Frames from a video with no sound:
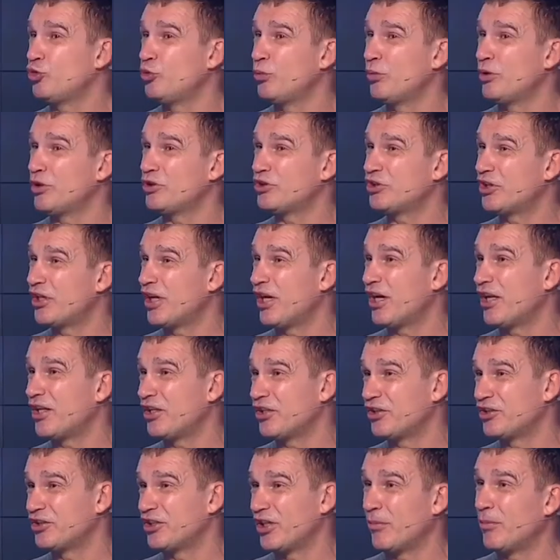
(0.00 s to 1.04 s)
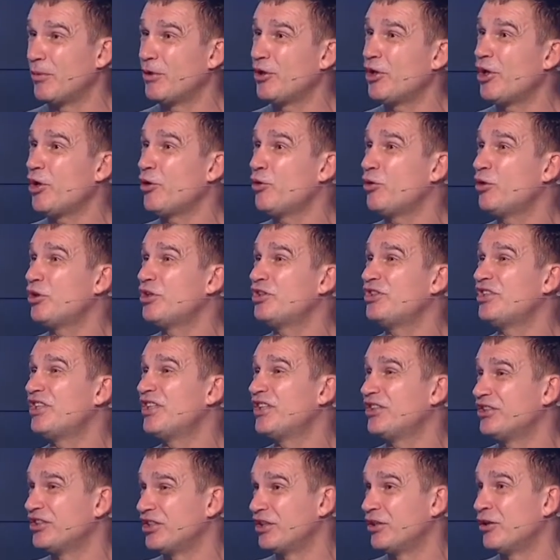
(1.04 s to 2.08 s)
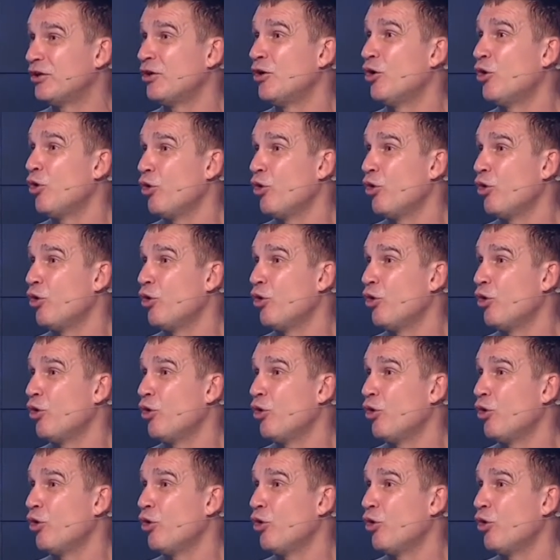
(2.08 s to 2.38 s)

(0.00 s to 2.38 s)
too, too much karate stuff. But now they're changing.